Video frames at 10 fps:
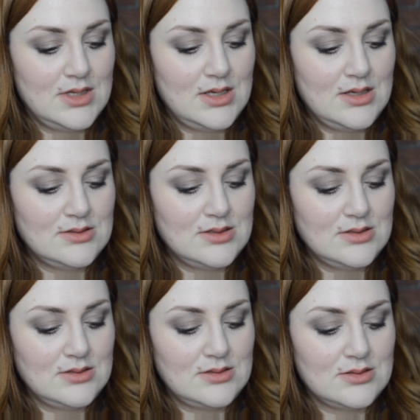
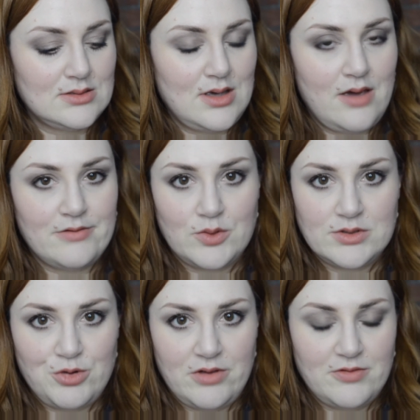isn't everyone's
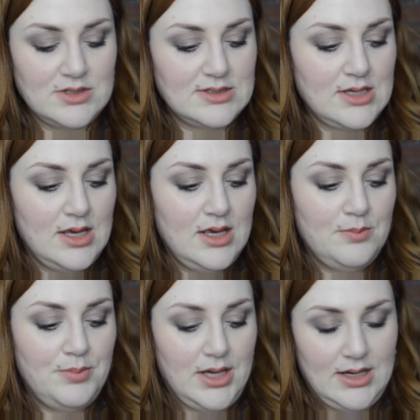preference,
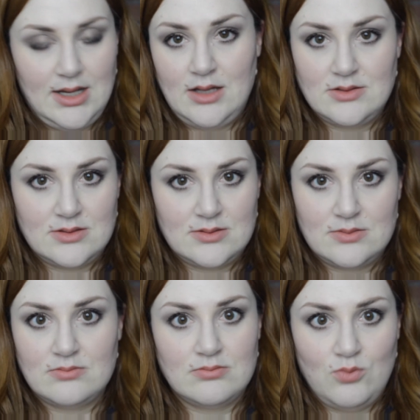but it's
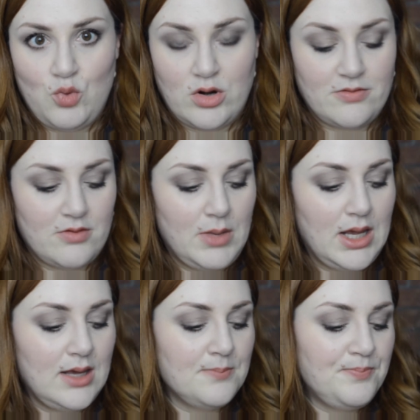worked for
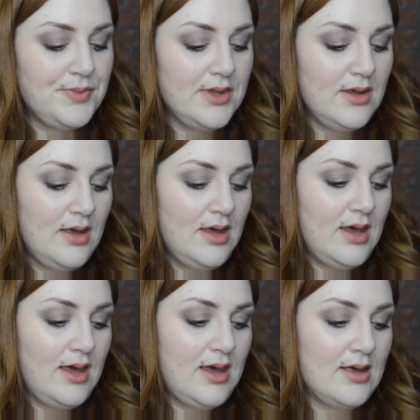me.
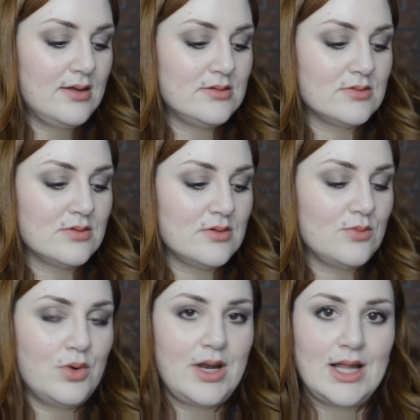And
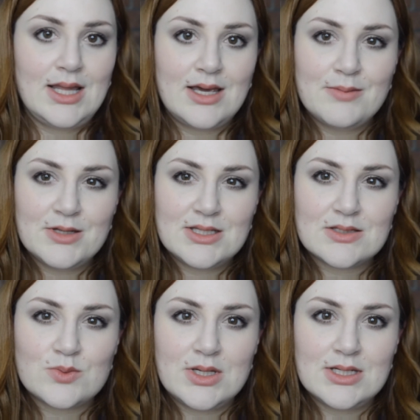what I like about
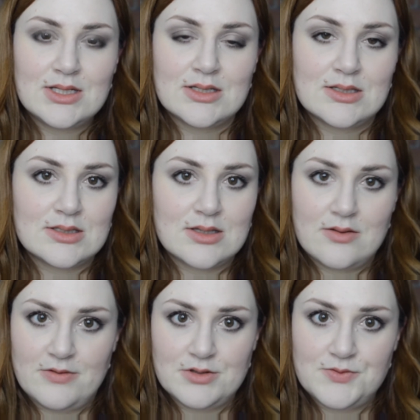this one is,
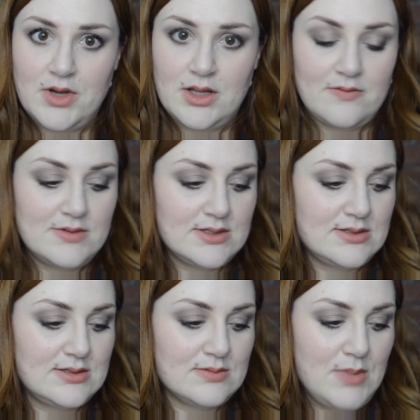first of all, I love the
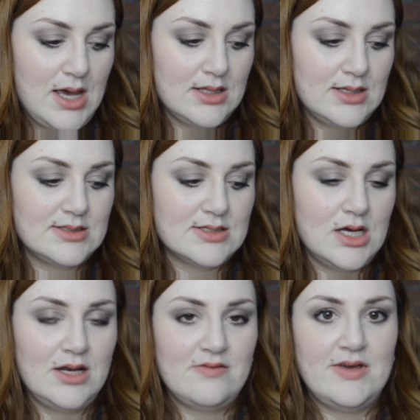smell. It's
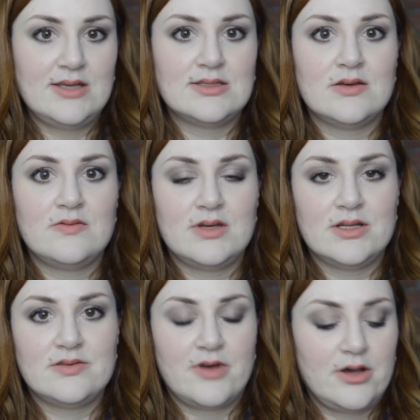not invasive and
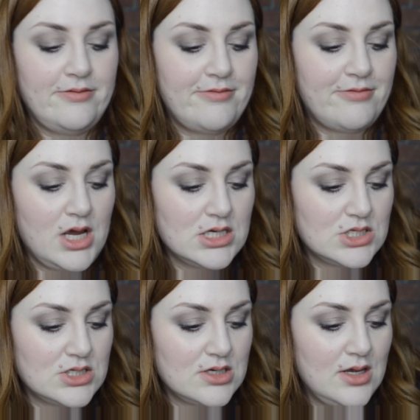it's very
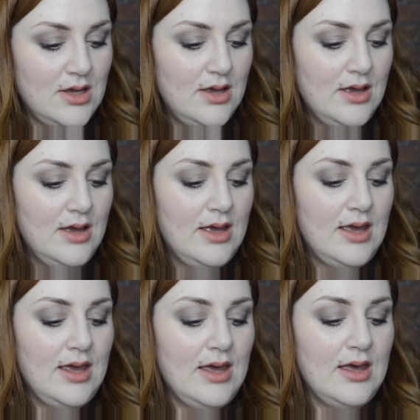fresh.
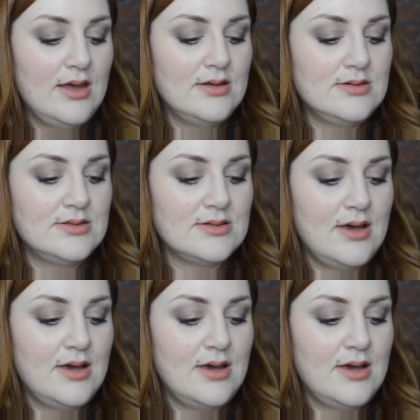And